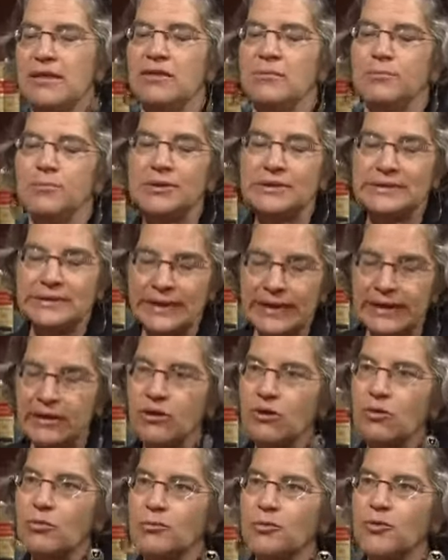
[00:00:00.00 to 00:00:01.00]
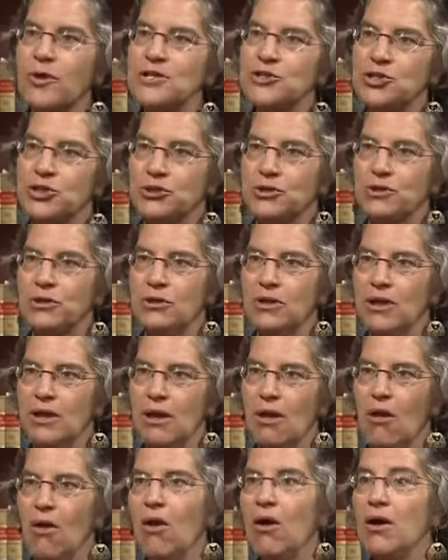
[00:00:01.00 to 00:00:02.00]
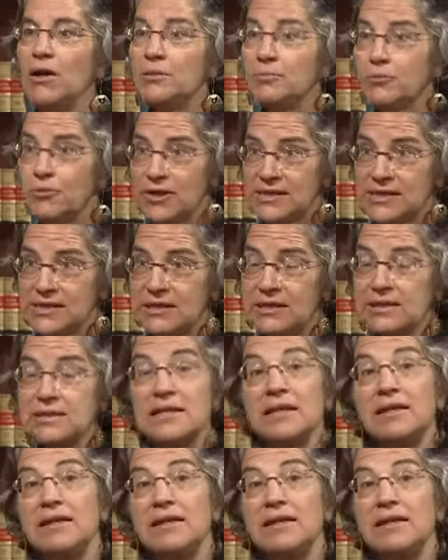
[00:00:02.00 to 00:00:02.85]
the political pressure on a president,